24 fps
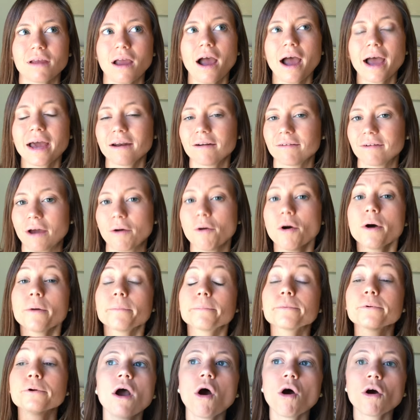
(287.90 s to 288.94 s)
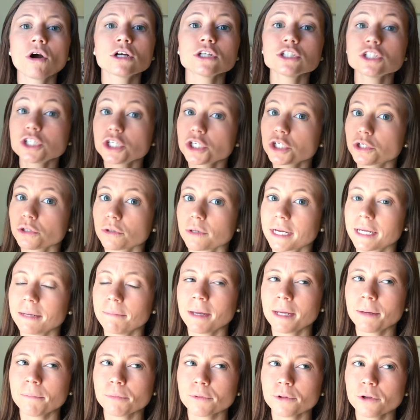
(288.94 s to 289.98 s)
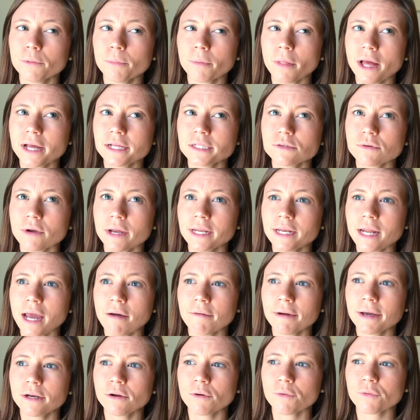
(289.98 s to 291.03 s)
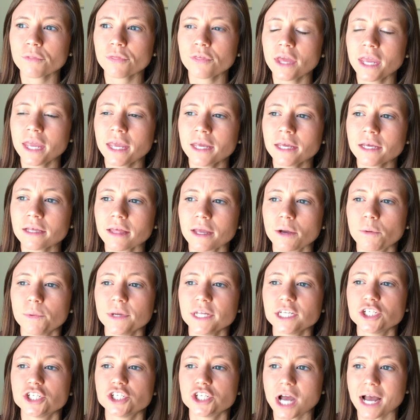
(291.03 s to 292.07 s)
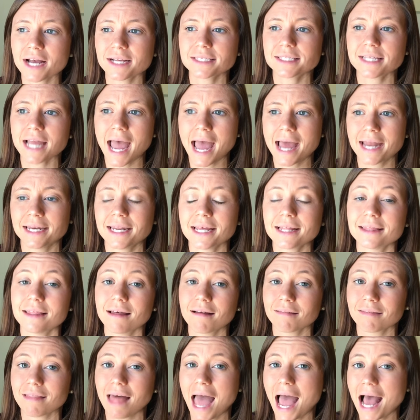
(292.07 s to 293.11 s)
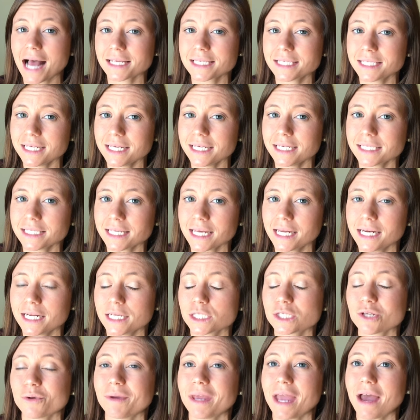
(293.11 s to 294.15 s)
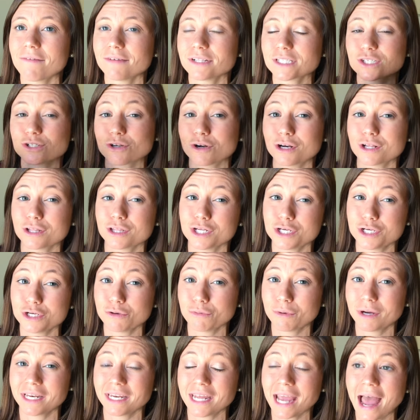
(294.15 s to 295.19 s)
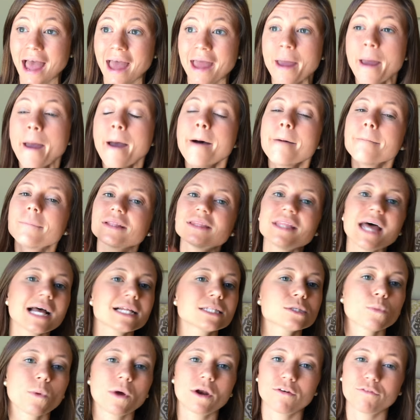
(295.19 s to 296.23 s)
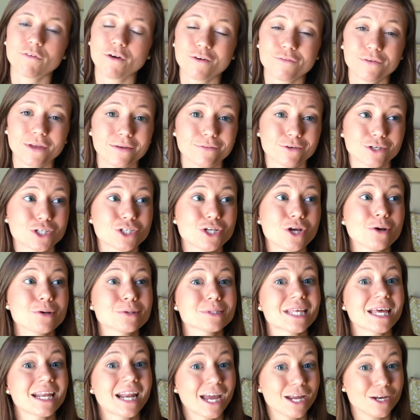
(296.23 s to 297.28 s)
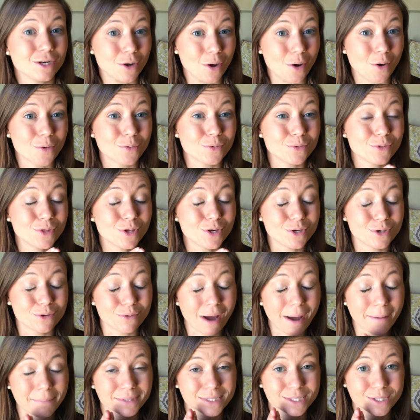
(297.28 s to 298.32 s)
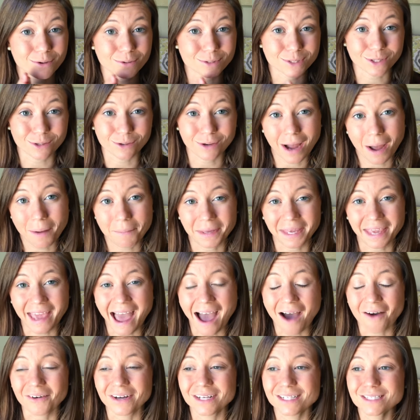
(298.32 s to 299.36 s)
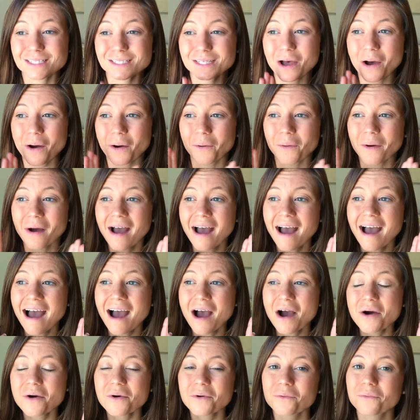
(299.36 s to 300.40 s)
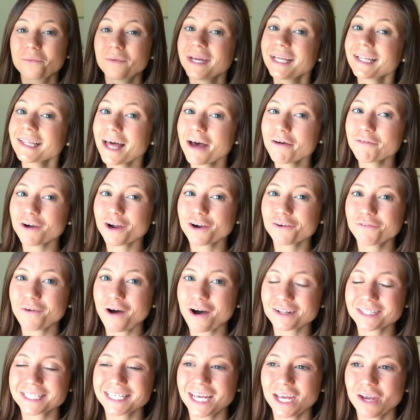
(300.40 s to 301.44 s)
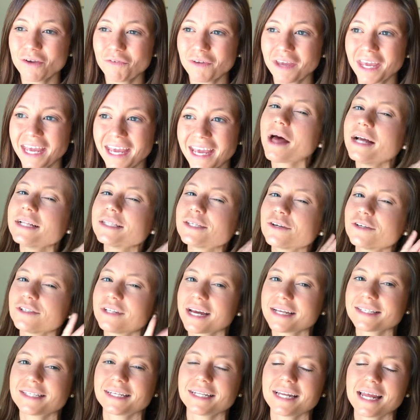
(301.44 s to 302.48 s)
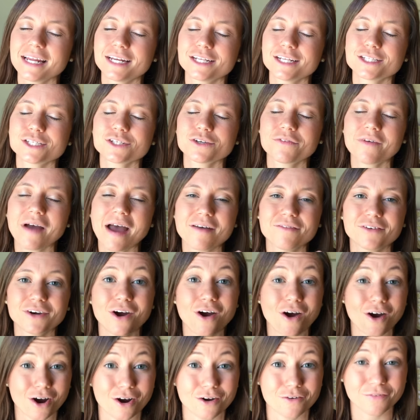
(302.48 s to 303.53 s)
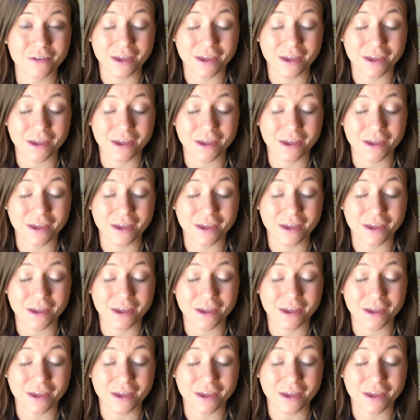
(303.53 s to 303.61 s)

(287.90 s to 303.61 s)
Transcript: I don't know. We aren't streaming Blue Bloods right now, I don't think. Like, we just ended the last season, and so we haven't started the new one yet. But that's one of our favorite shows, and I know the new episodes are coming out. And so We love our fall TV. Bloods or Designated Survivor are our